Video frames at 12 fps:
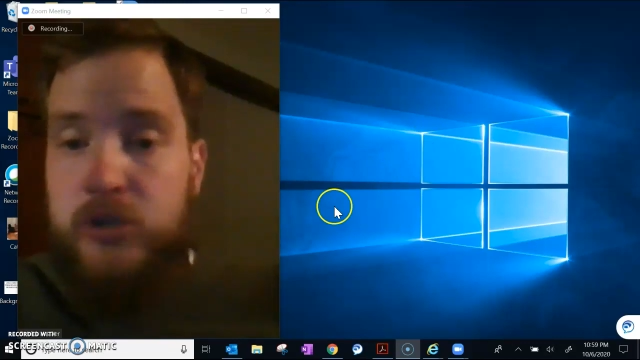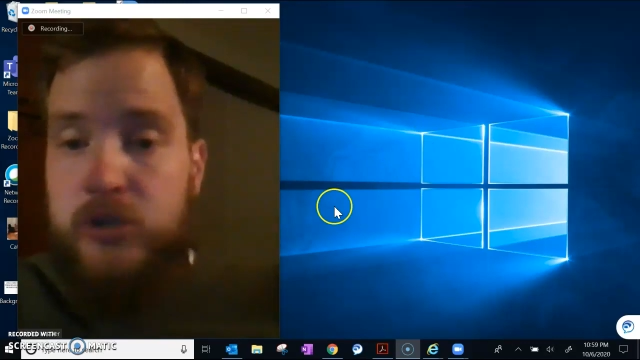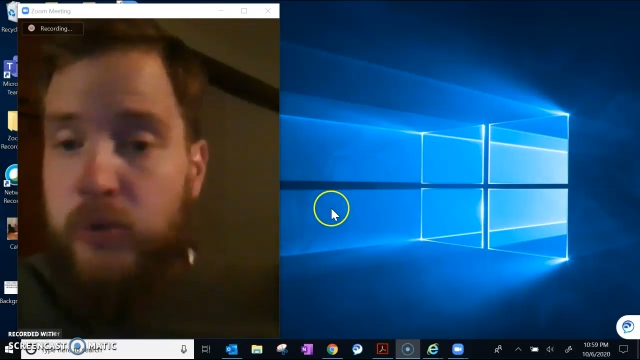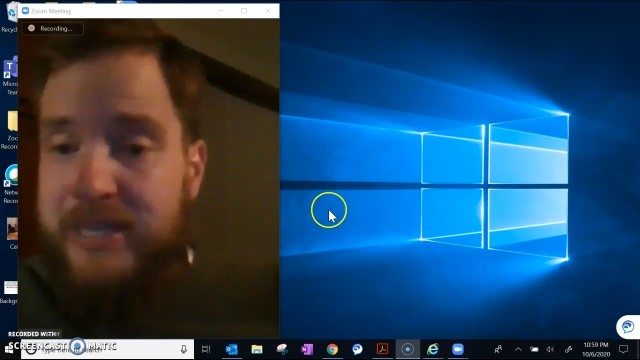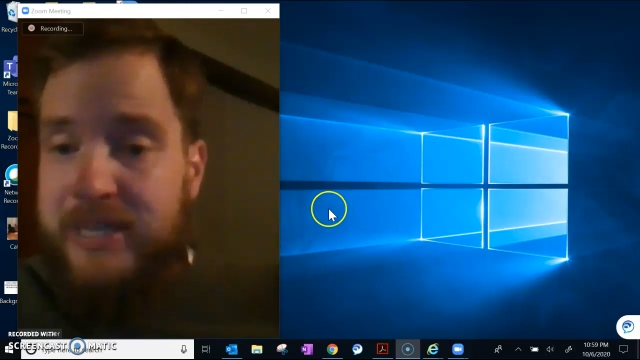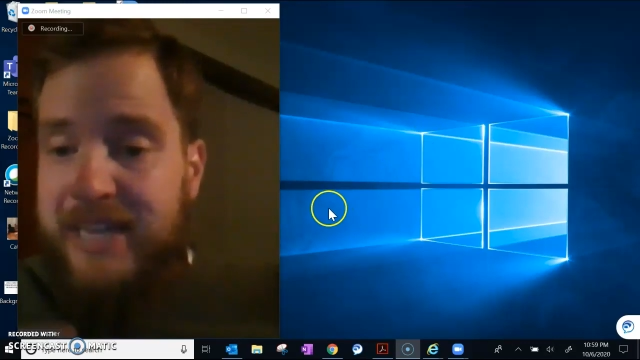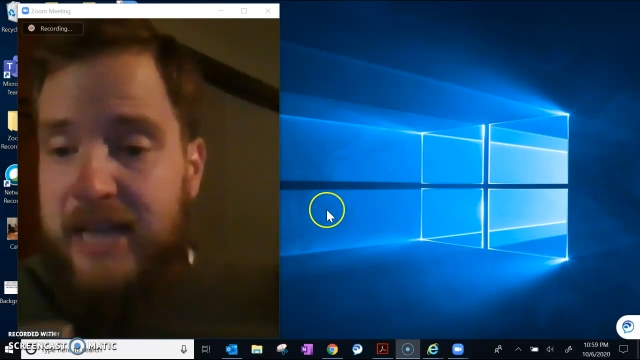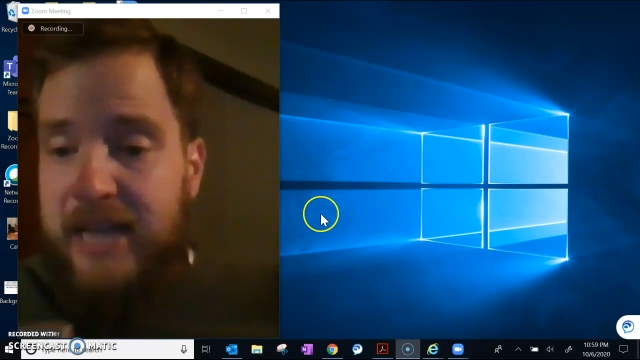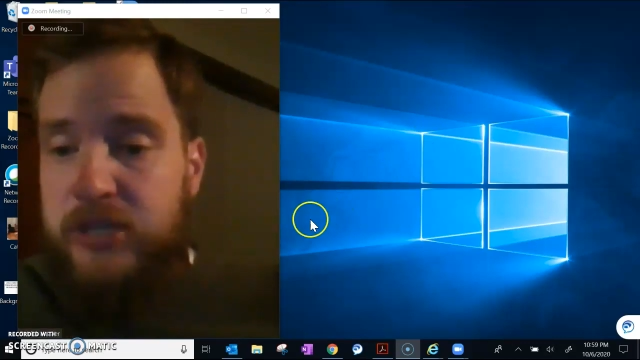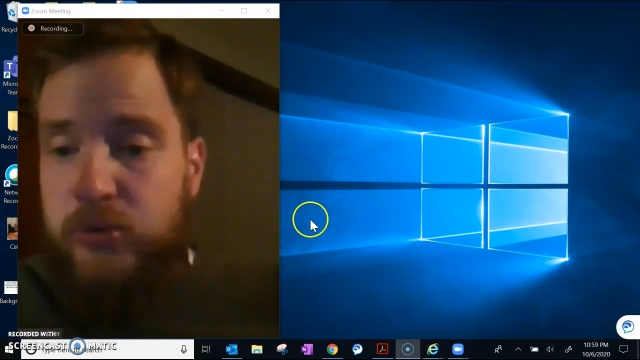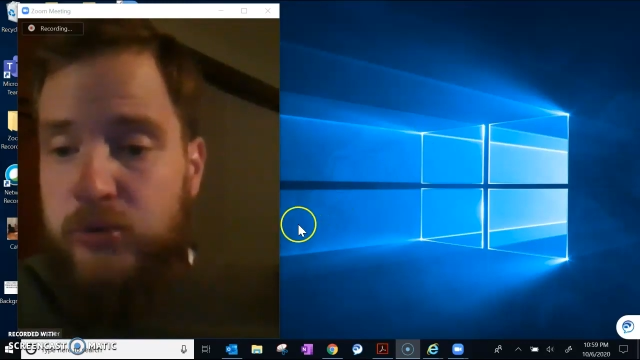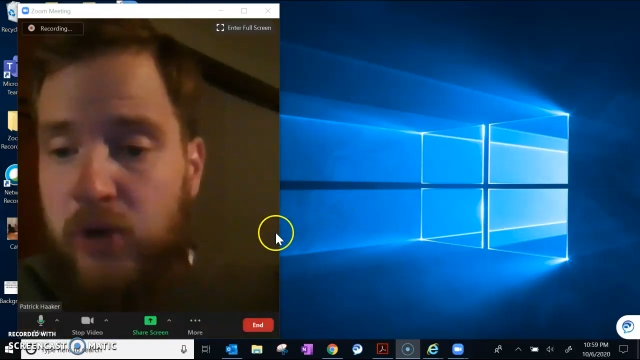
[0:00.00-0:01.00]
So once again,
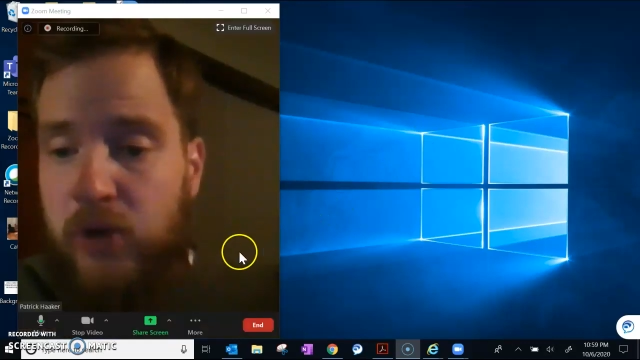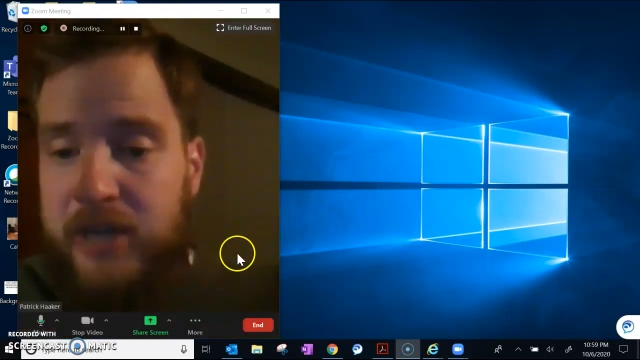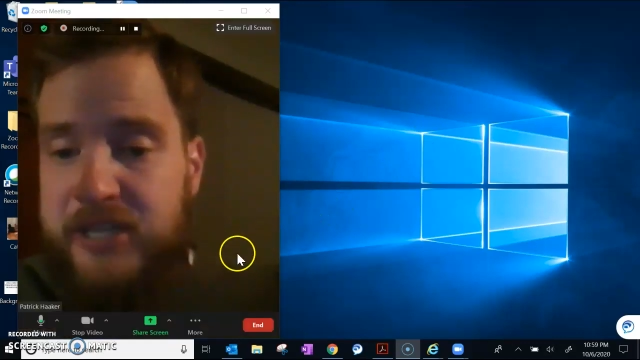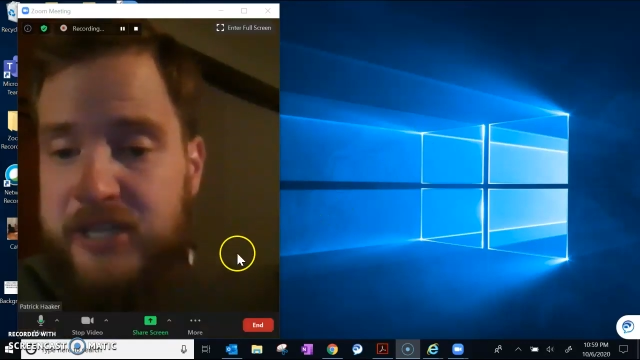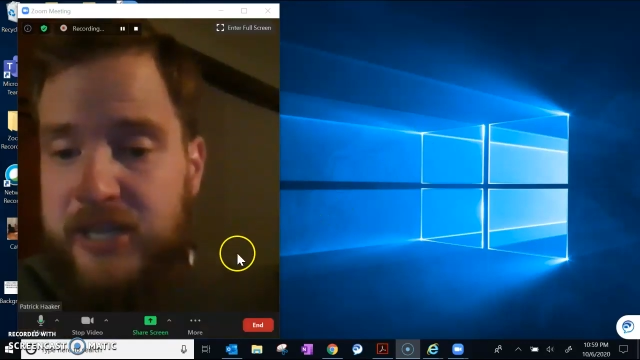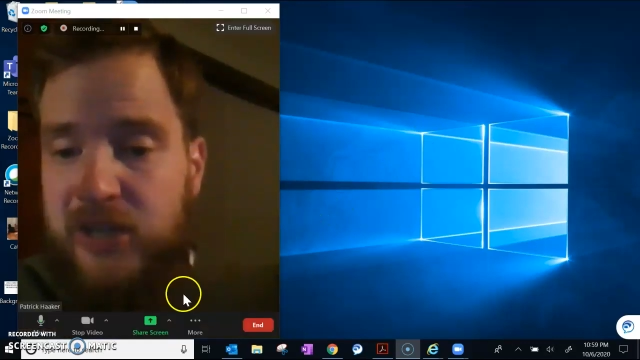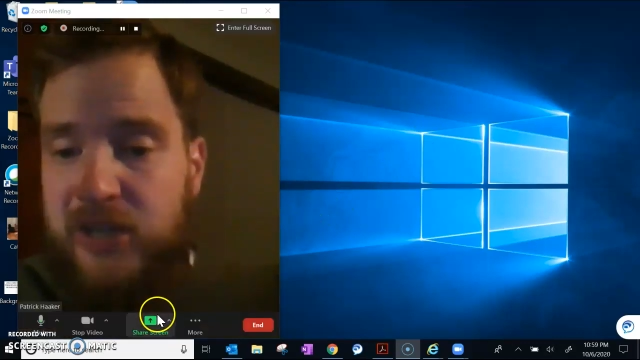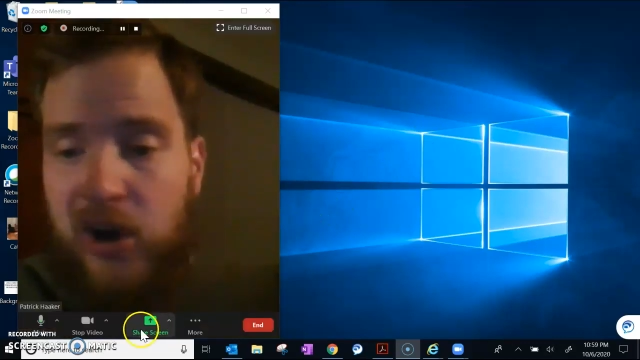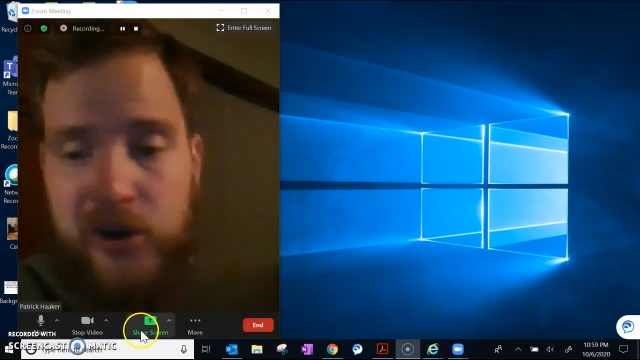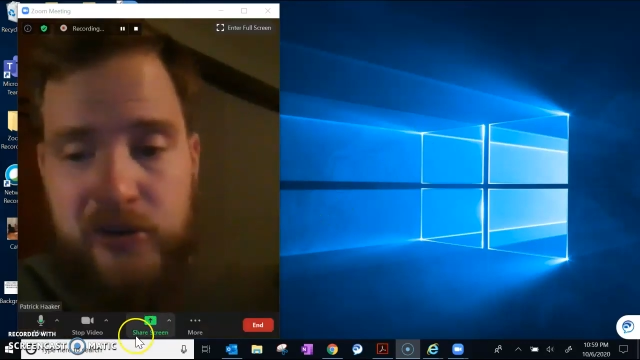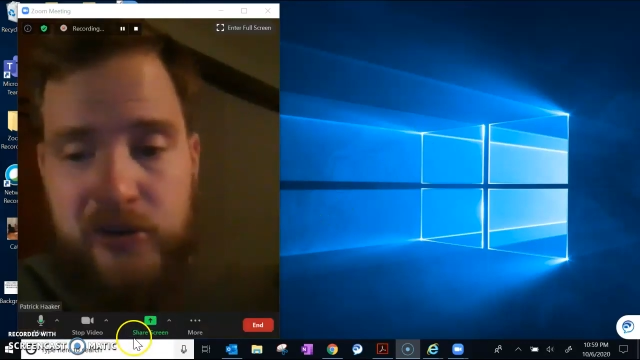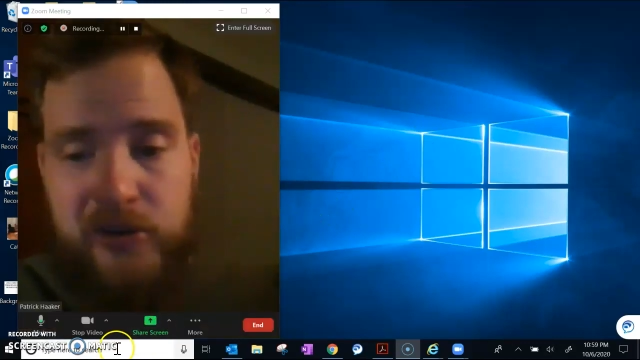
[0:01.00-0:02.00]
to launch this,
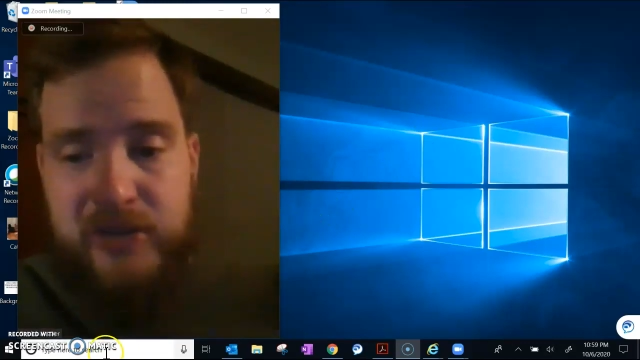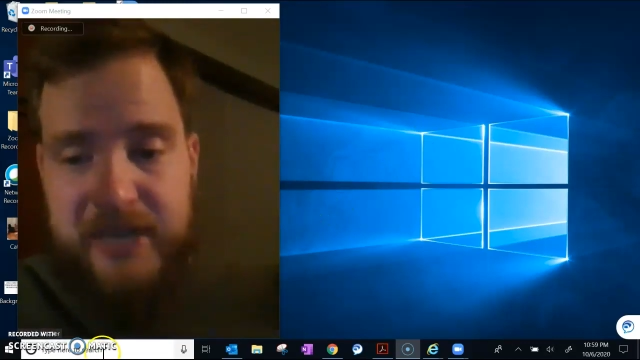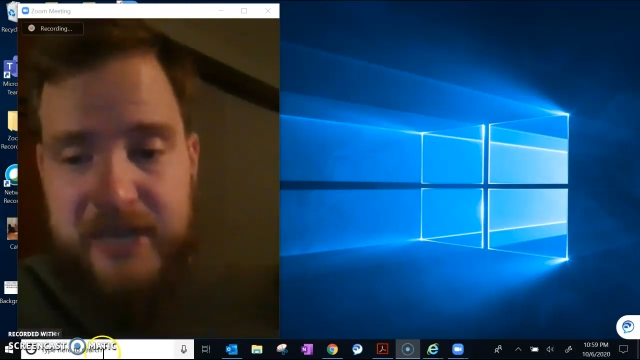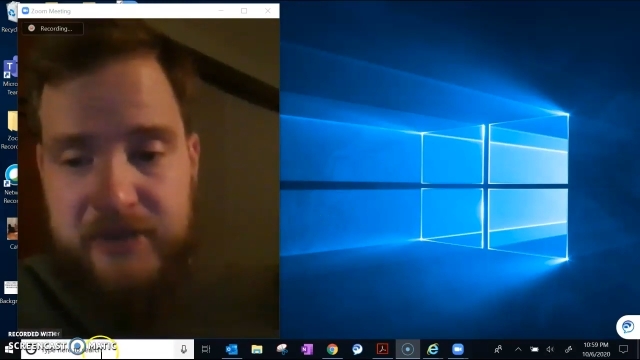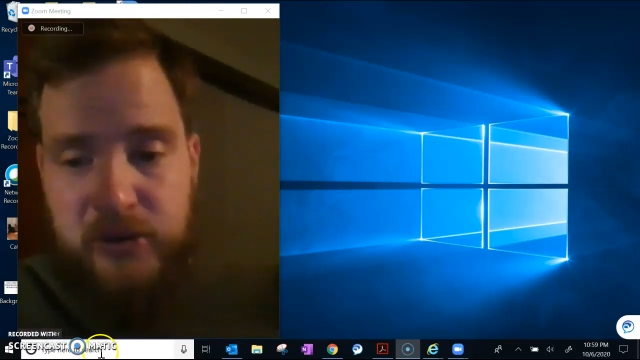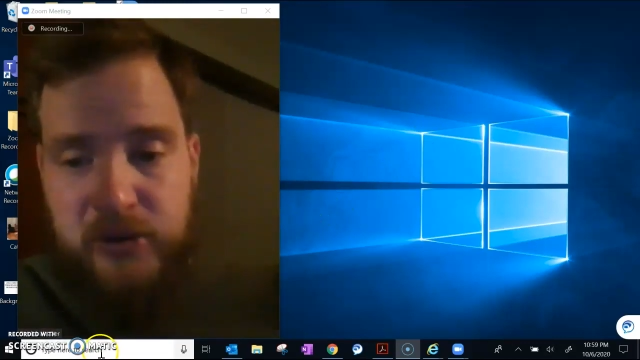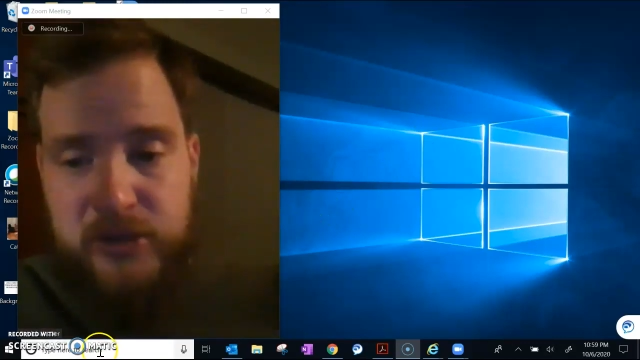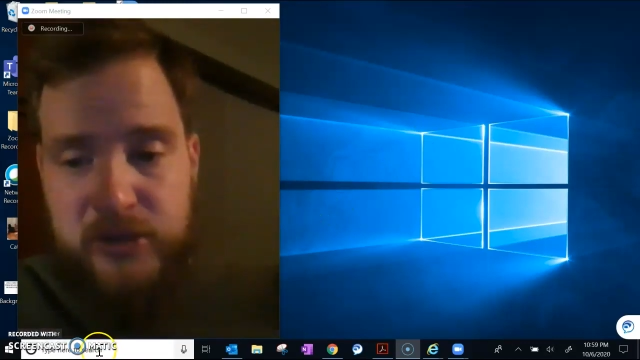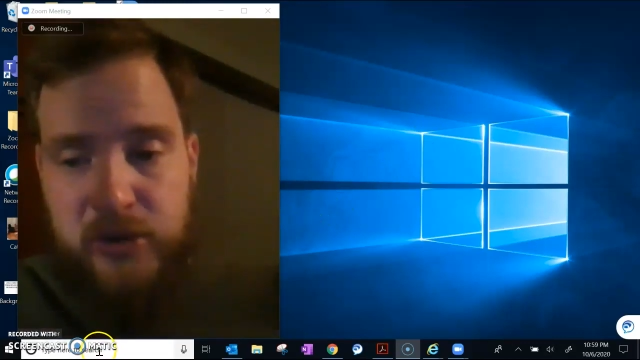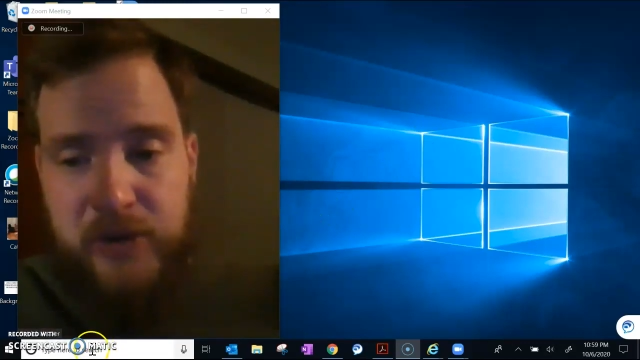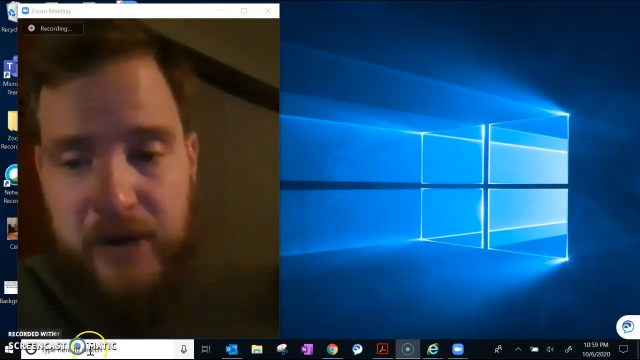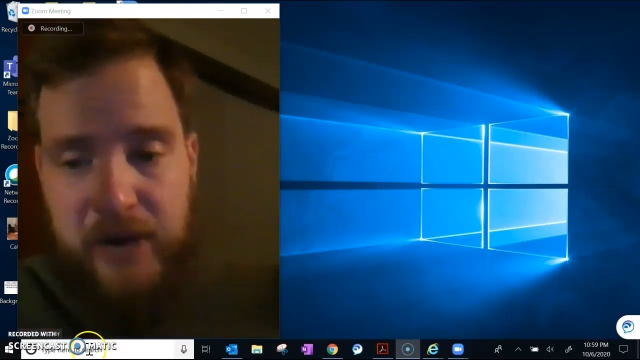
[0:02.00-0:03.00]
all you're going to have to do is
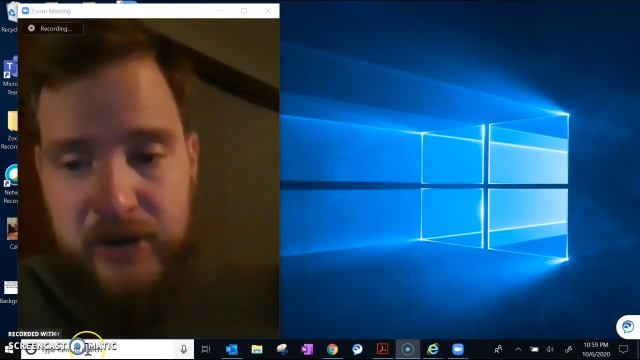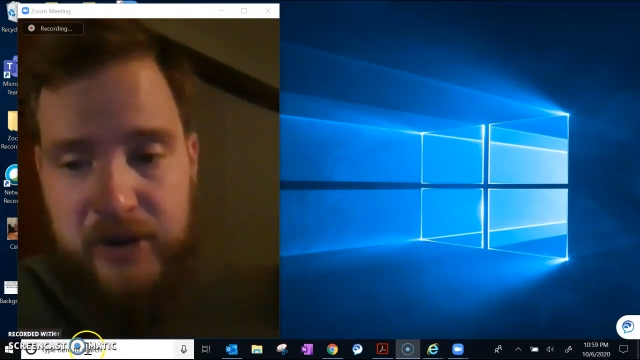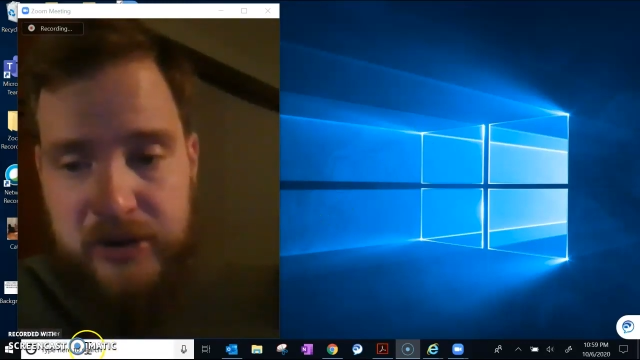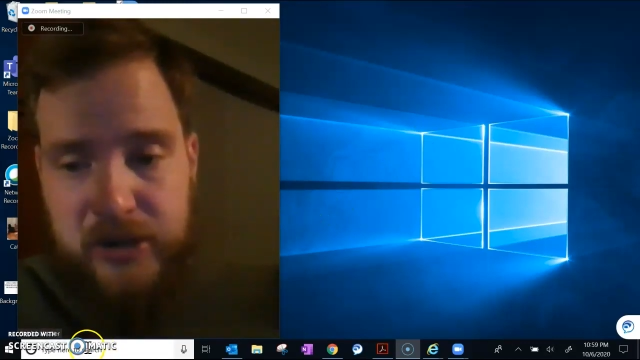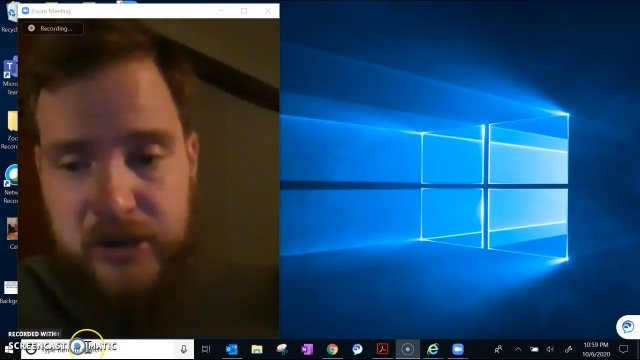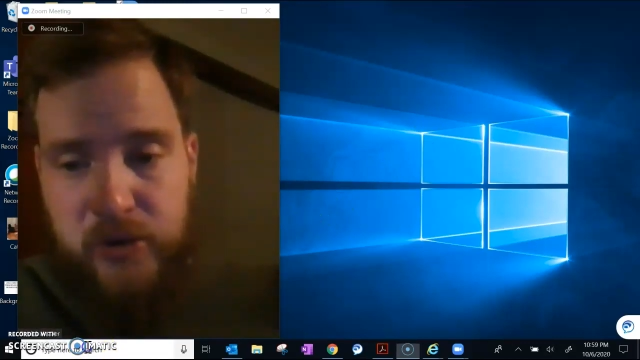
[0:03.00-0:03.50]
go down here to the